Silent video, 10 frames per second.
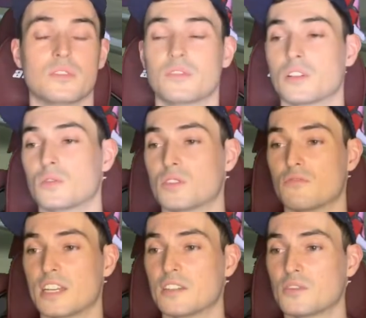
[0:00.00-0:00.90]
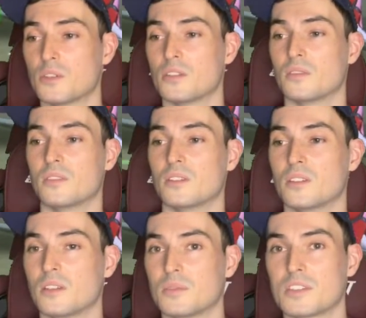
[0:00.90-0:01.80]
we're even going to lose the rain as well. Uh,
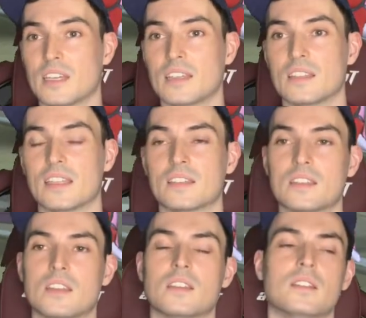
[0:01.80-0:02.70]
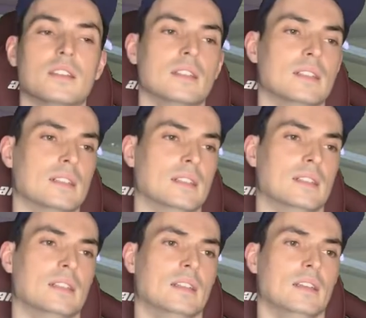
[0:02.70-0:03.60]
I'm just going to end at the end of the turn.
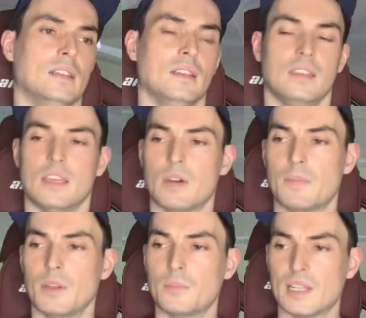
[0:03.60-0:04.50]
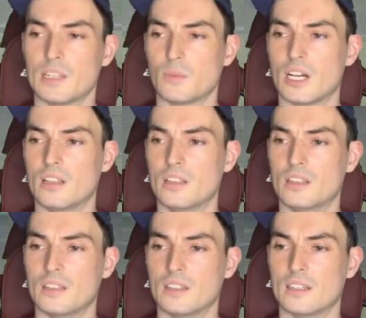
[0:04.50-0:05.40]
Yeah, my opponent played it well.
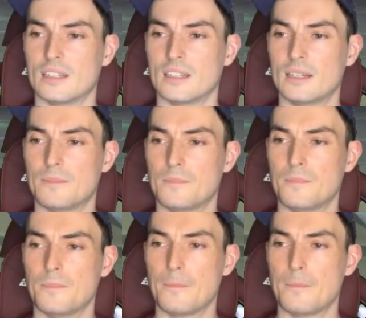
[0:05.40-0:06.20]
Um,